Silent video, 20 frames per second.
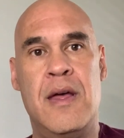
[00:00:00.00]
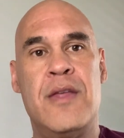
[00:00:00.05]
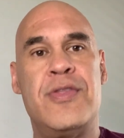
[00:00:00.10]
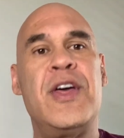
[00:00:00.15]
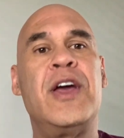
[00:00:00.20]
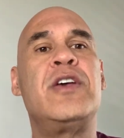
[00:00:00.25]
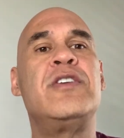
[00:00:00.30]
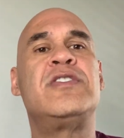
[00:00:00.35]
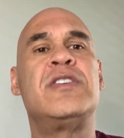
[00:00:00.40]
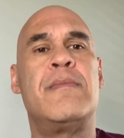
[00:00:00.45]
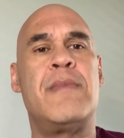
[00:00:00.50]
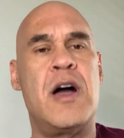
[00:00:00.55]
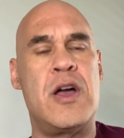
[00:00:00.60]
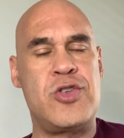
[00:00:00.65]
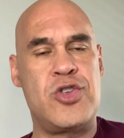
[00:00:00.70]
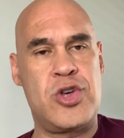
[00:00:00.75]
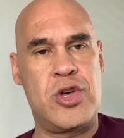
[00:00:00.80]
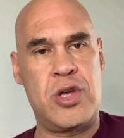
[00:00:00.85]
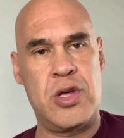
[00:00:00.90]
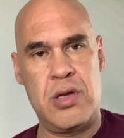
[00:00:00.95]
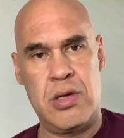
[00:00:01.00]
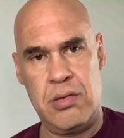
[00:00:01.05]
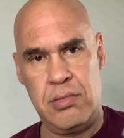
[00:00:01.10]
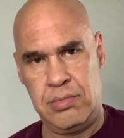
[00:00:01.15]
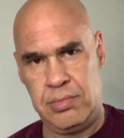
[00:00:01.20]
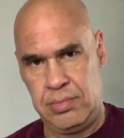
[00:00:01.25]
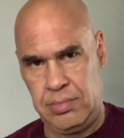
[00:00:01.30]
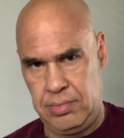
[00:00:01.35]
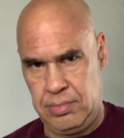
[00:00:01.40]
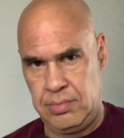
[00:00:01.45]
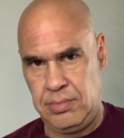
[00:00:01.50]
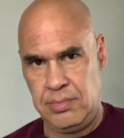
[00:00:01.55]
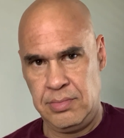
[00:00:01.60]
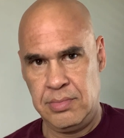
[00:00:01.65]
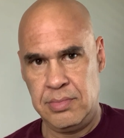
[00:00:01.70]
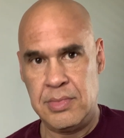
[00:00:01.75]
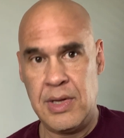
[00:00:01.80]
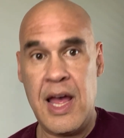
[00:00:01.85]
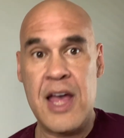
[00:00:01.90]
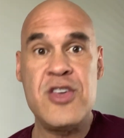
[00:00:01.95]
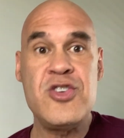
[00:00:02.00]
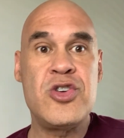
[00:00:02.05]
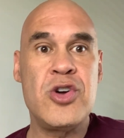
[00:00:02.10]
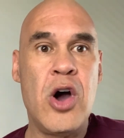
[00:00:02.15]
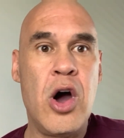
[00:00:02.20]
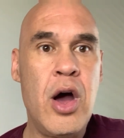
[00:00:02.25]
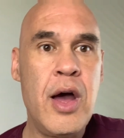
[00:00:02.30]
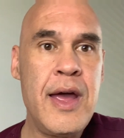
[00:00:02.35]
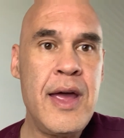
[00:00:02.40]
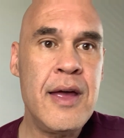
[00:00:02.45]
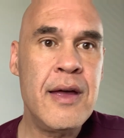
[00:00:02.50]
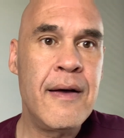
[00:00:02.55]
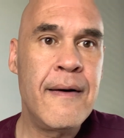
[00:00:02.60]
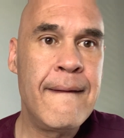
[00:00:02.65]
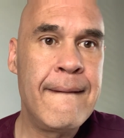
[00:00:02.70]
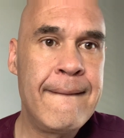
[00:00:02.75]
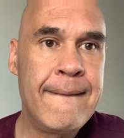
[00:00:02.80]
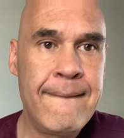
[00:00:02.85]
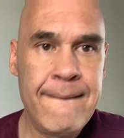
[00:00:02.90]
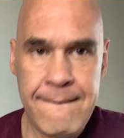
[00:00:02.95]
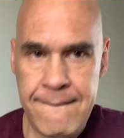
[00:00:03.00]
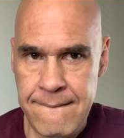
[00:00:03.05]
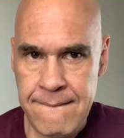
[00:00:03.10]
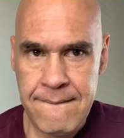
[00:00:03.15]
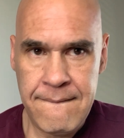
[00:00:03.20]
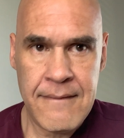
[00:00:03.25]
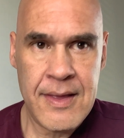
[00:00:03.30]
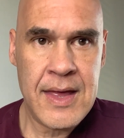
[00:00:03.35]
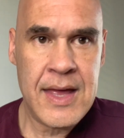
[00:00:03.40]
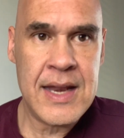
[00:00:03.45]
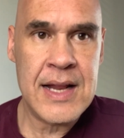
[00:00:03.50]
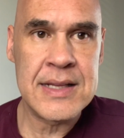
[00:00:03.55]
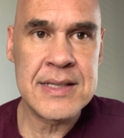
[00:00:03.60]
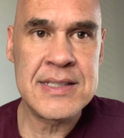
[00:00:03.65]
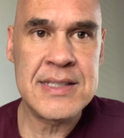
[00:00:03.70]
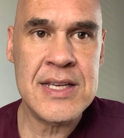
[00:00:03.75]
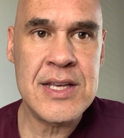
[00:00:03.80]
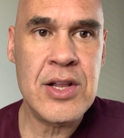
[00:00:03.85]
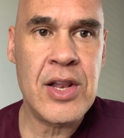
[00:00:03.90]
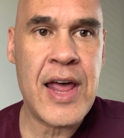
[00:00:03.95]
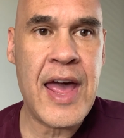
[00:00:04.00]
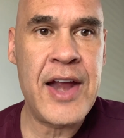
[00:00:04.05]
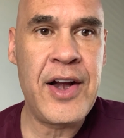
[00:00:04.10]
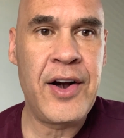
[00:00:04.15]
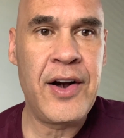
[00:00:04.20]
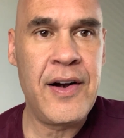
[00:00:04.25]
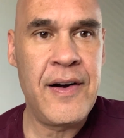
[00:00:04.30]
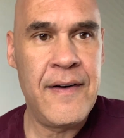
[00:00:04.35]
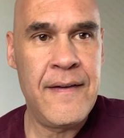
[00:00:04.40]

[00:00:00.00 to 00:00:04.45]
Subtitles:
Thank you so much. Enjoy, and I'll see you later.